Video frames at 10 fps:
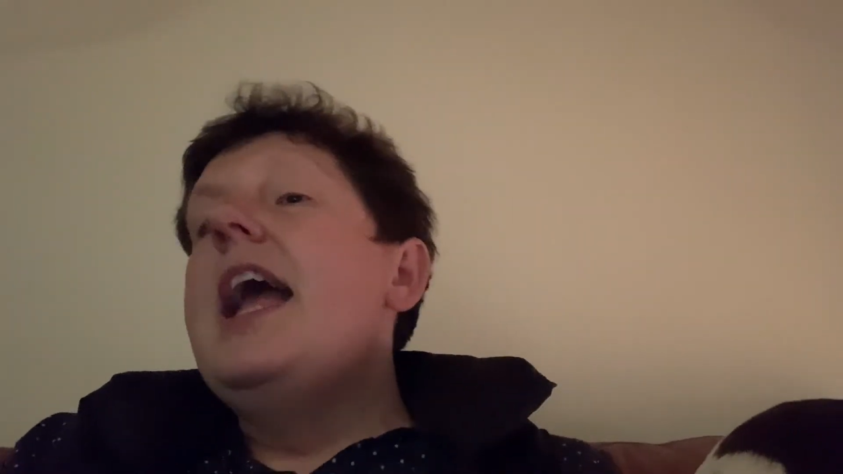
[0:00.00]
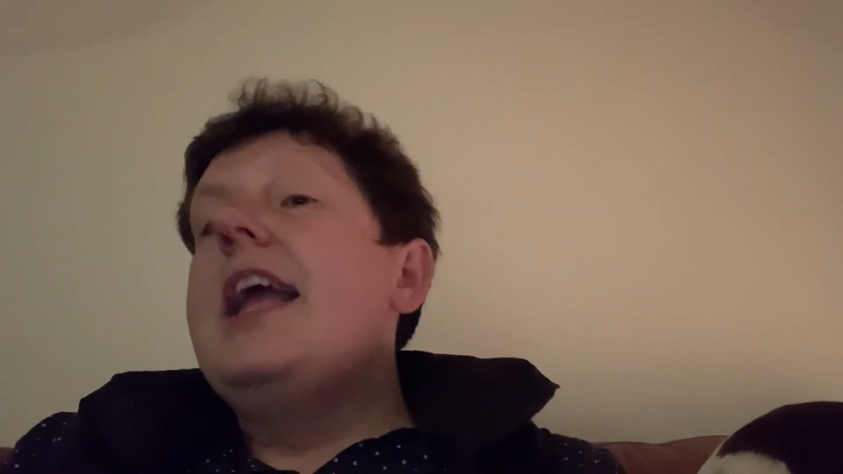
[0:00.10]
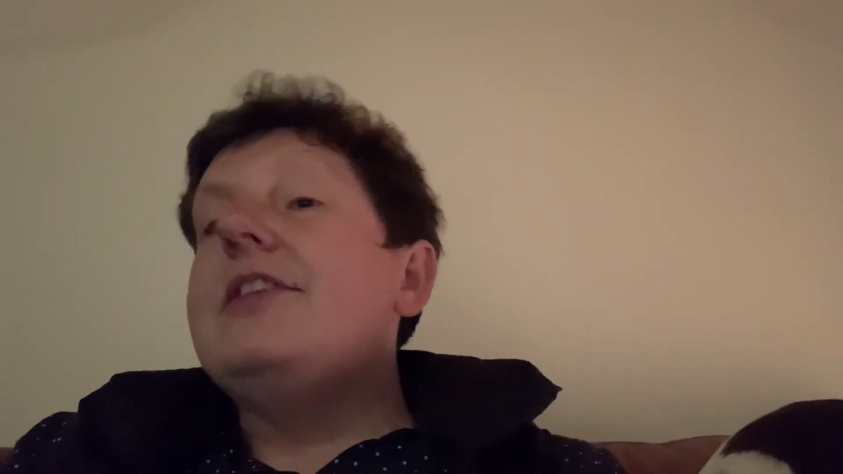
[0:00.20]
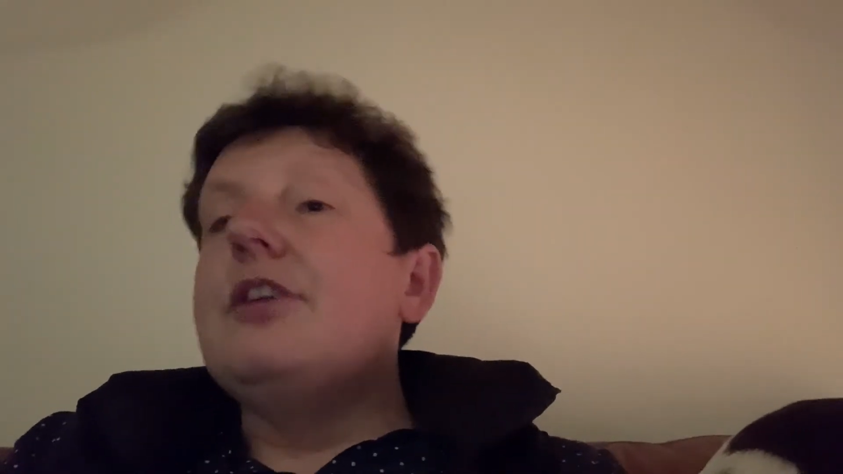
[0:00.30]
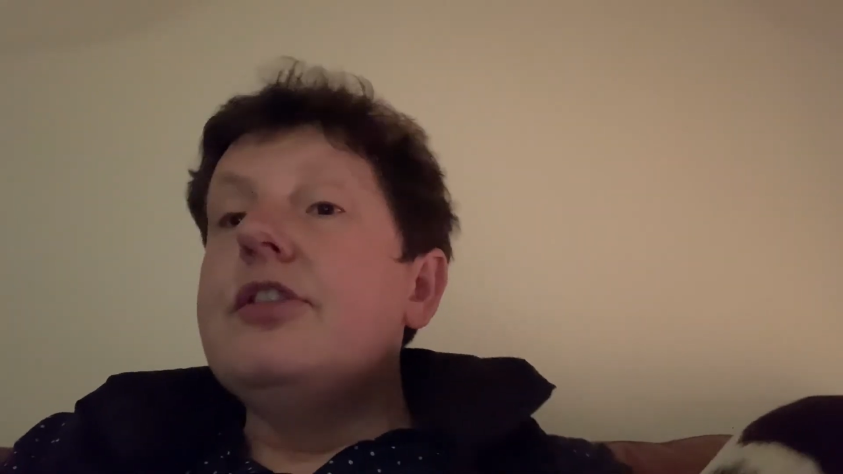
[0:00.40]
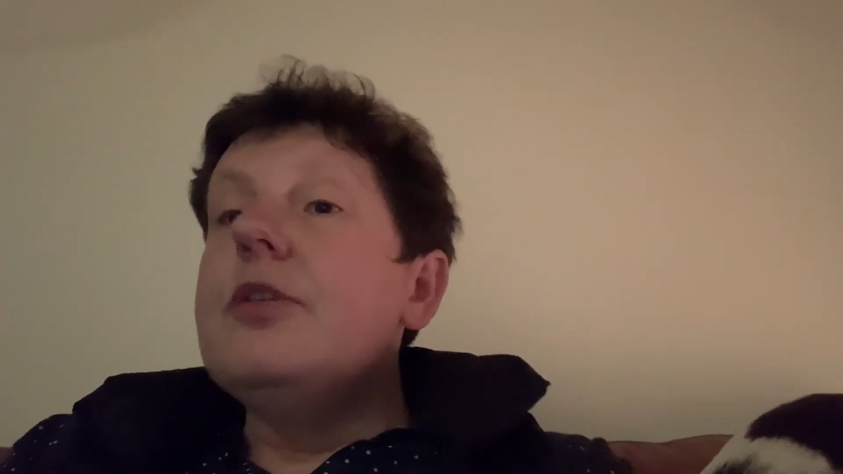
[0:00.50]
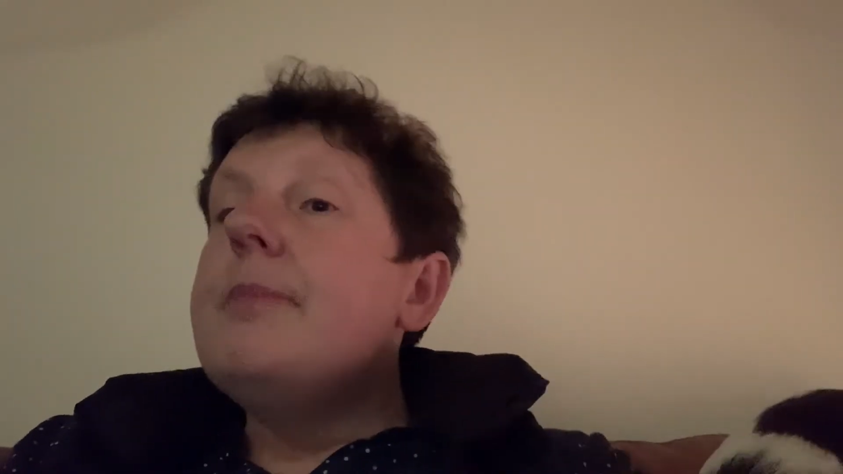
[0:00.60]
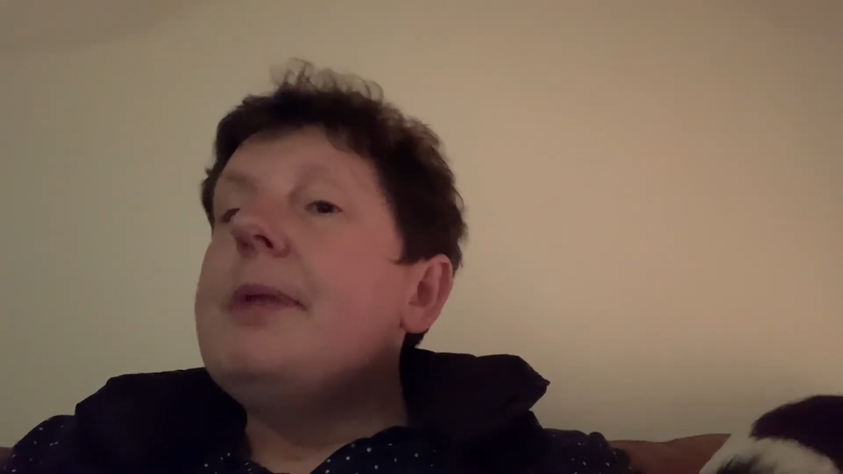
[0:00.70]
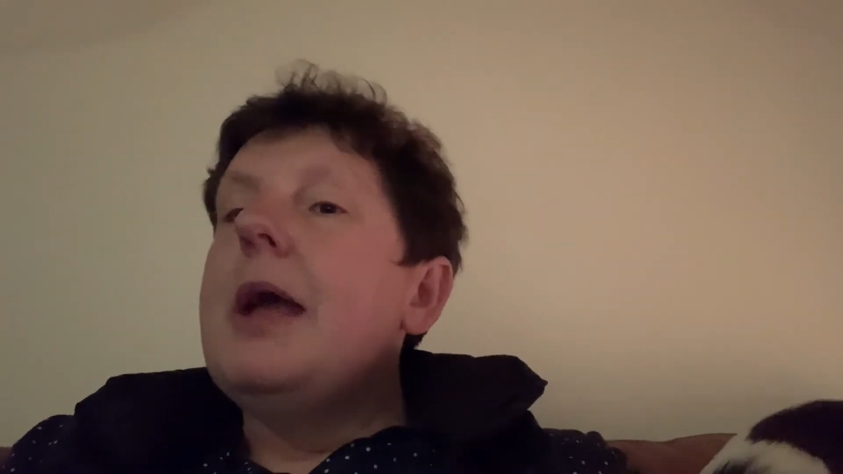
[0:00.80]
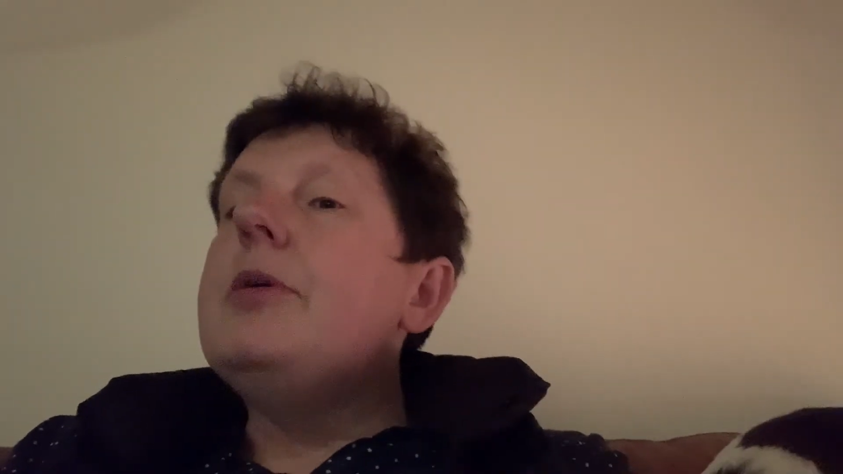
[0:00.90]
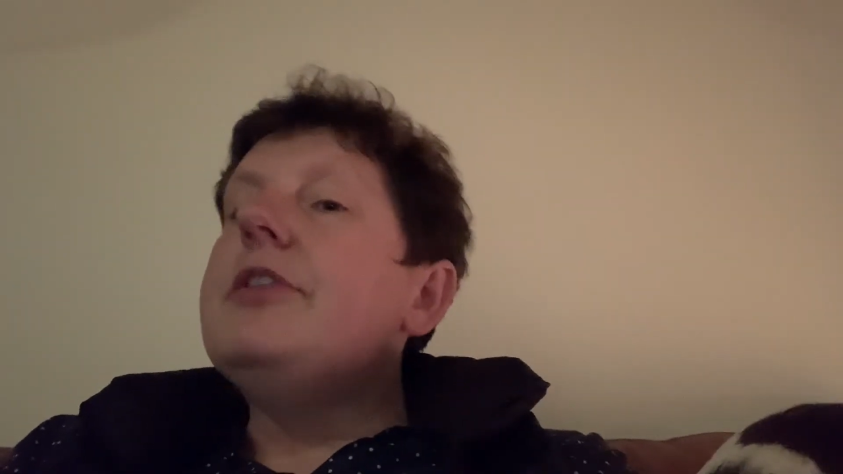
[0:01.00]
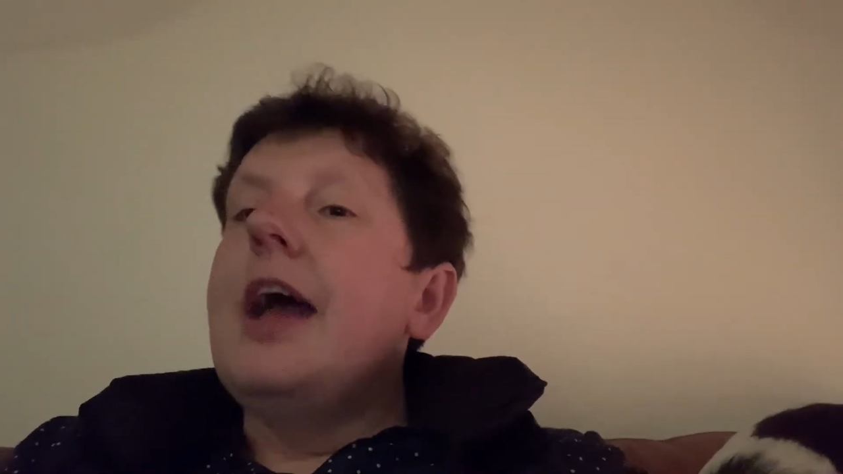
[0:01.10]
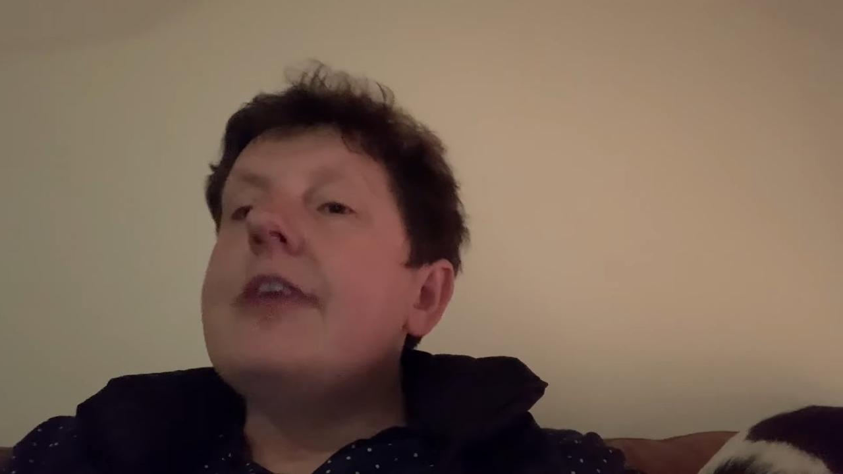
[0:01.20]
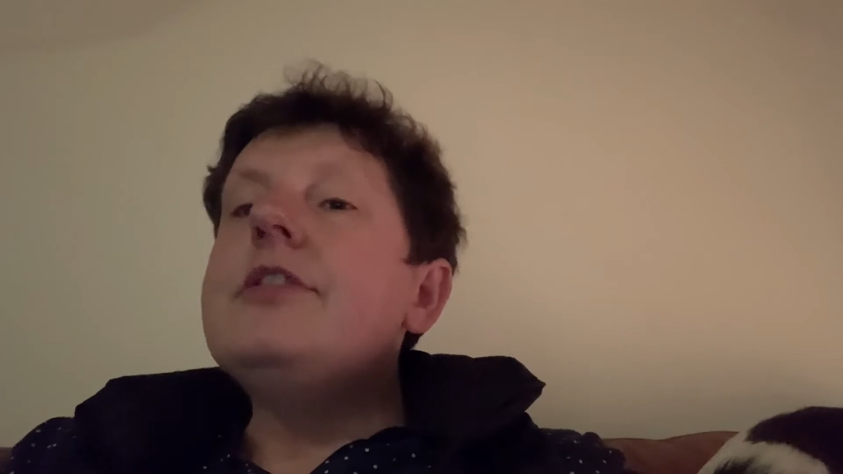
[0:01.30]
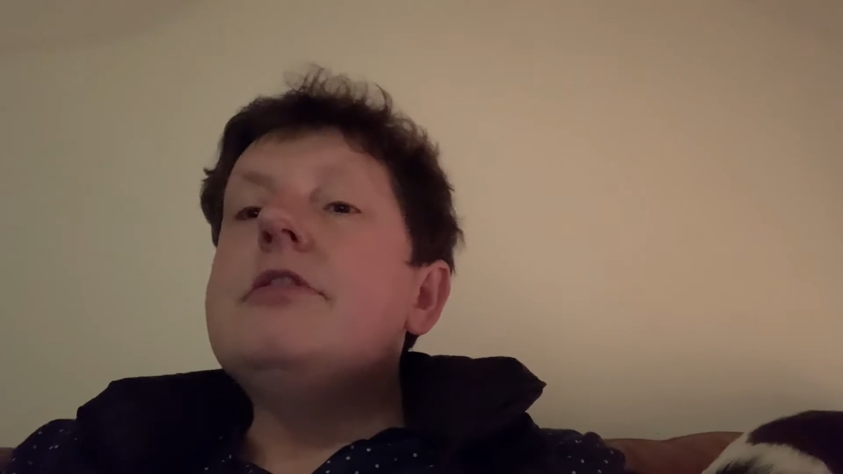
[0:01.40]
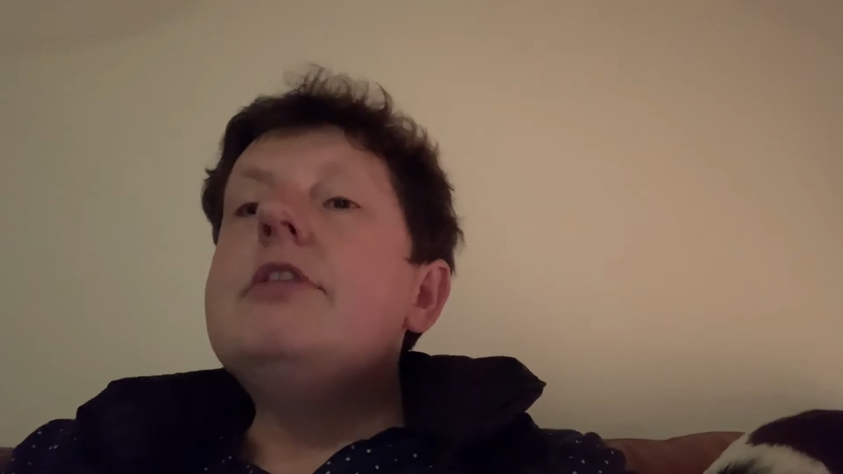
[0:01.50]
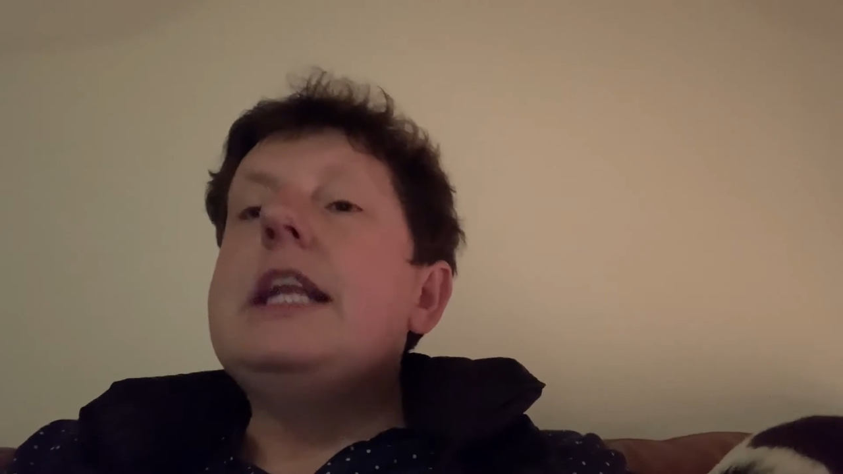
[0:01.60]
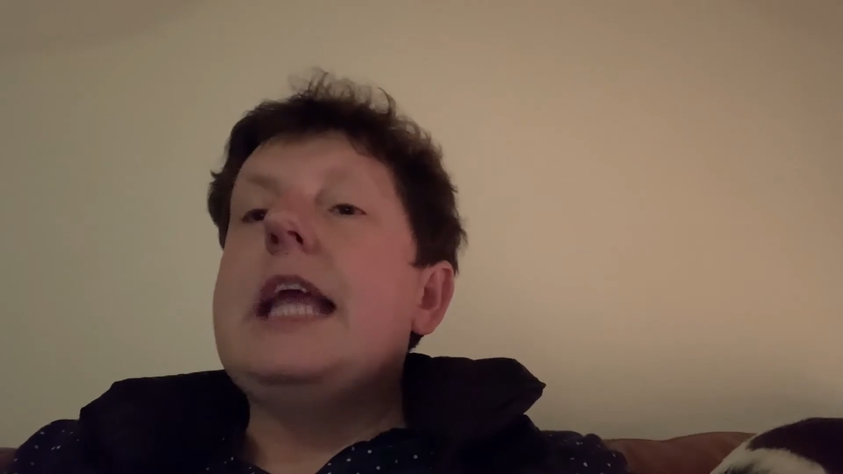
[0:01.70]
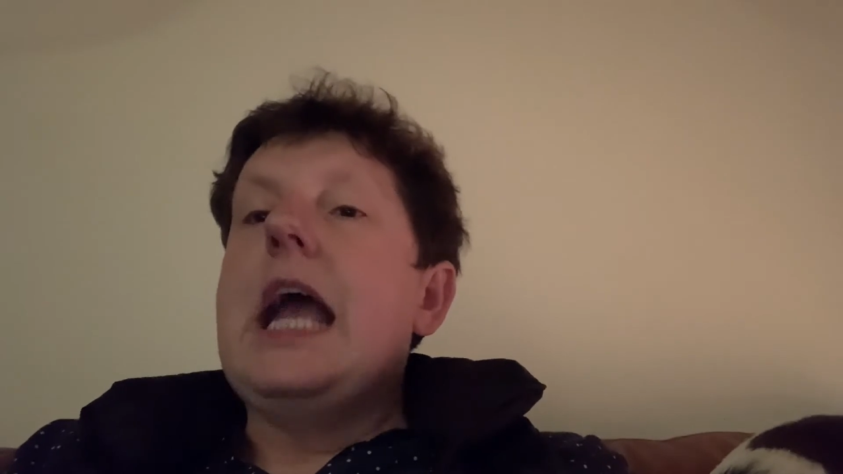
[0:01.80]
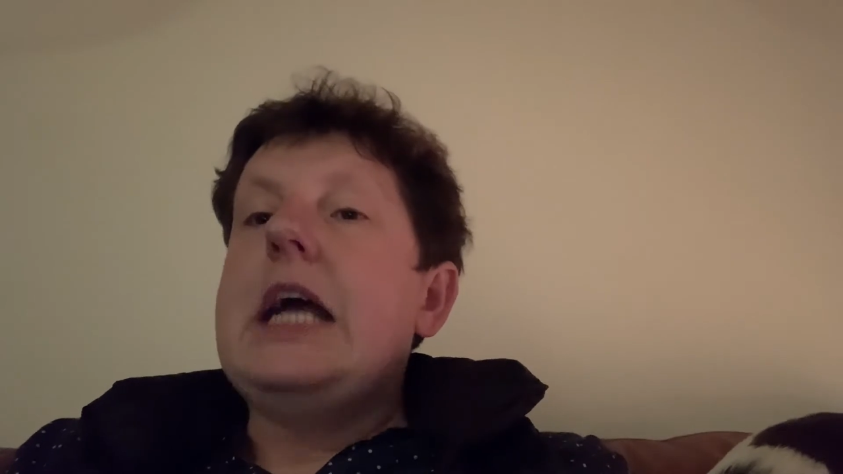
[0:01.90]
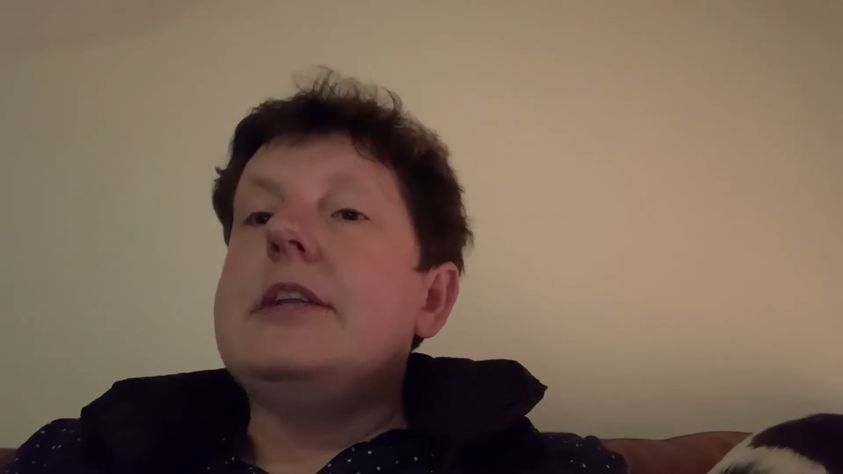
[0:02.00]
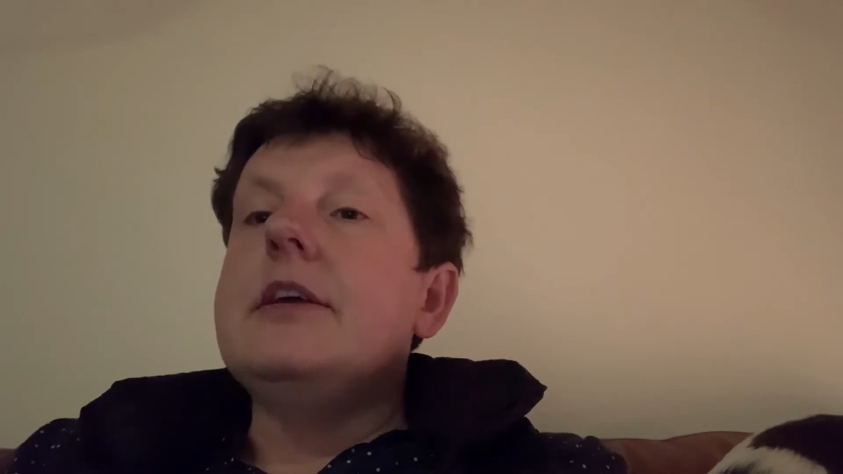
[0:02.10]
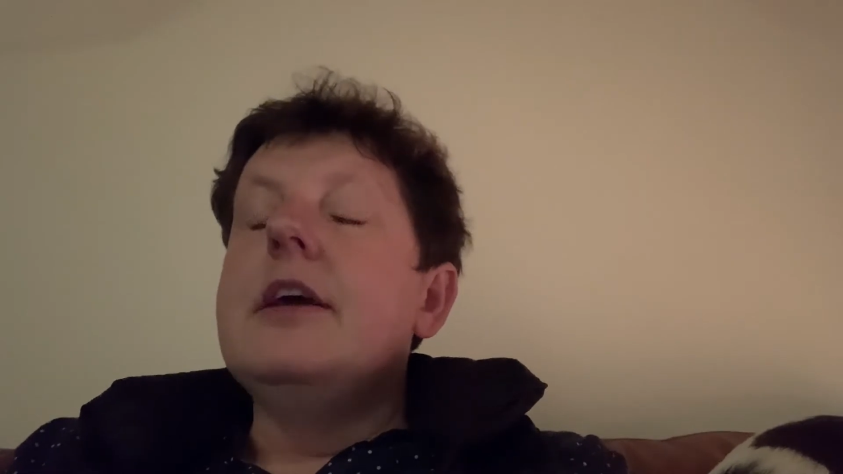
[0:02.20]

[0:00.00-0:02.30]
It's also a play which hasn't really had